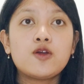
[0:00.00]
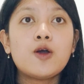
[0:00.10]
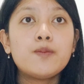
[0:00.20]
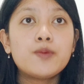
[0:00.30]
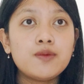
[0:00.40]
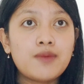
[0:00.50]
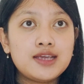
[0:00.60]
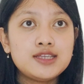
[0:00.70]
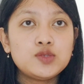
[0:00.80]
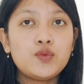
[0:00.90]

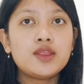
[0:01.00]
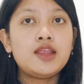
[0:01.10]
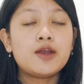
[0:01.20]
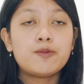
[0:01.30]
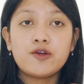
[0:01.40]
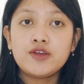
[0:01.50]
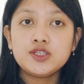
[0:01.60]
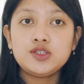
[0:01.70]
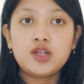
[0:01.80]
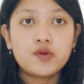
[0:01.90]
compromise with their
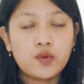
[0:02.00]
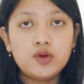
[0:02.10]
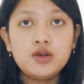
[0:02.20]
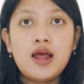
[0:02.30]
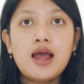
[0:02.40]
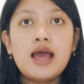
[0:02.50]
professional role,